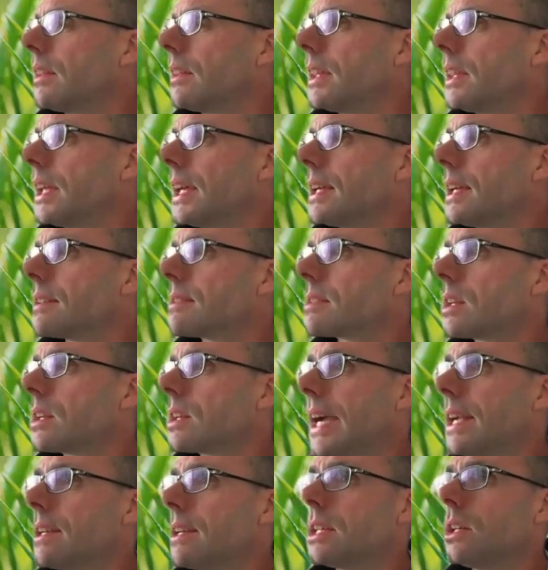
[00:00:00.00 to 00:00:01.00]
it's
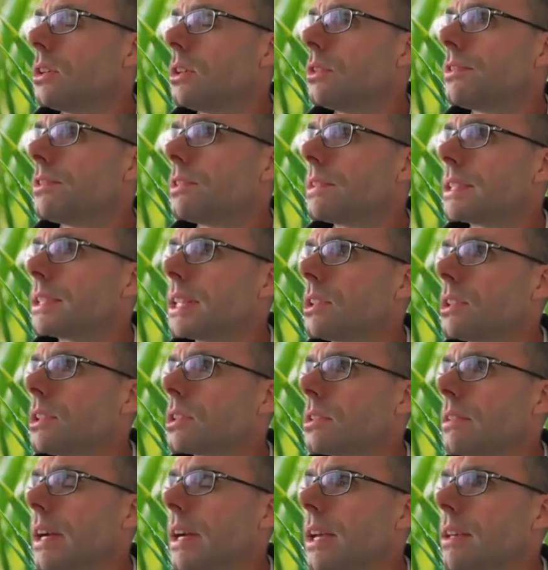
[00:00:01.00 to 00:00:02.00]
ideal for a
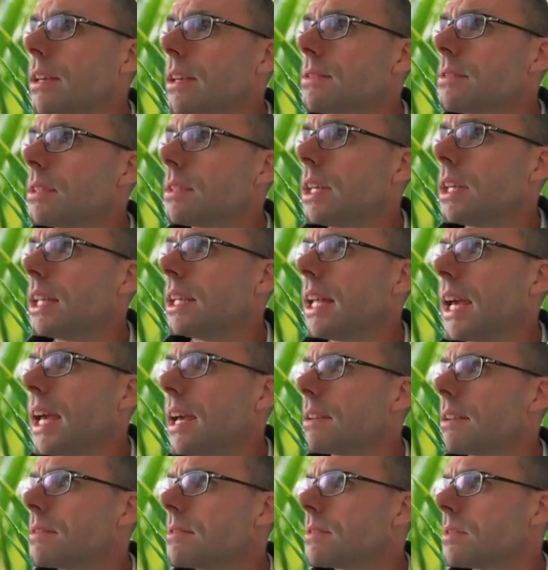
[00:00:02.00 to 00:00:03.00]
teacher as it
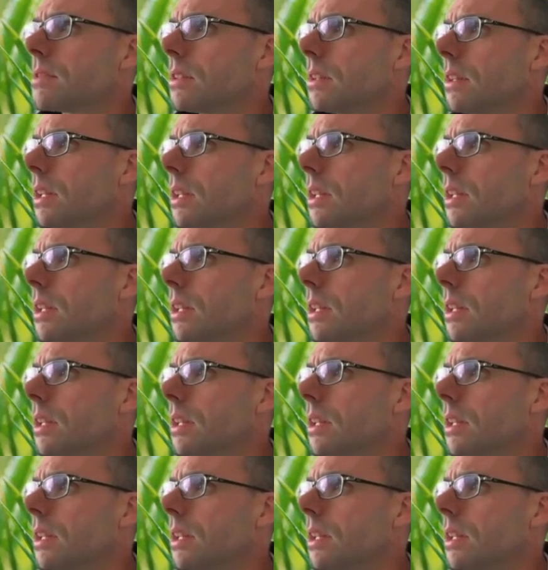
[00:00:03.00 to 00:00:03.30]
has